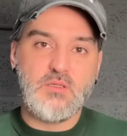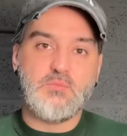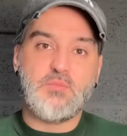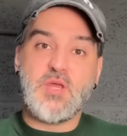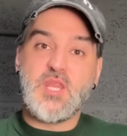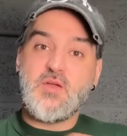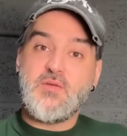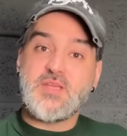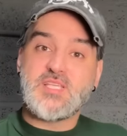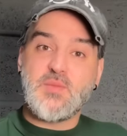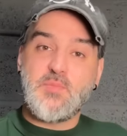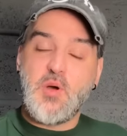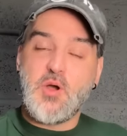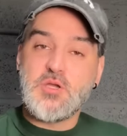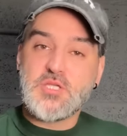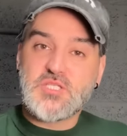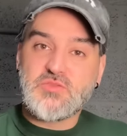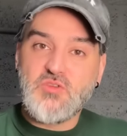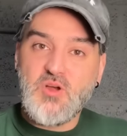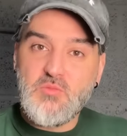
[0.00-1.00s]
But there is a
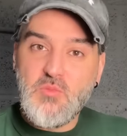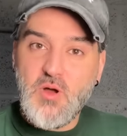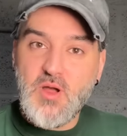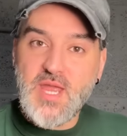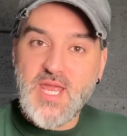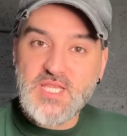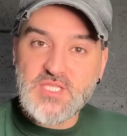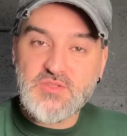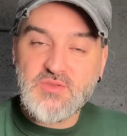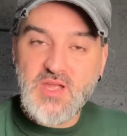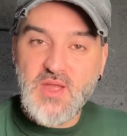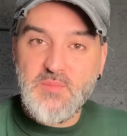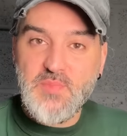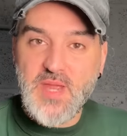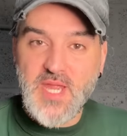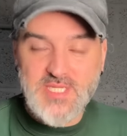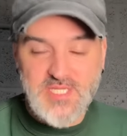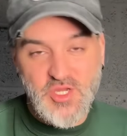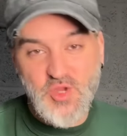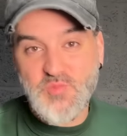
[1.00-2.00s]
poster on my Instagram
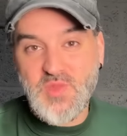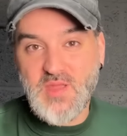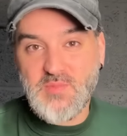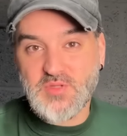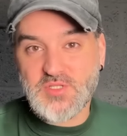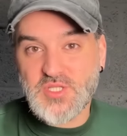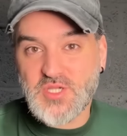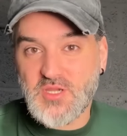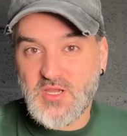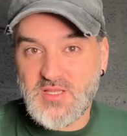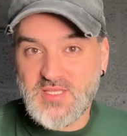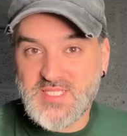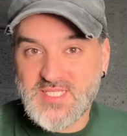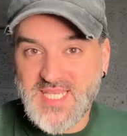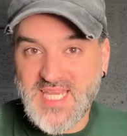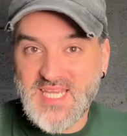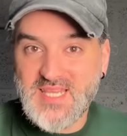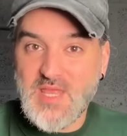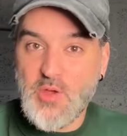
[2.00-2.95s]
page that you'll be able to go and see.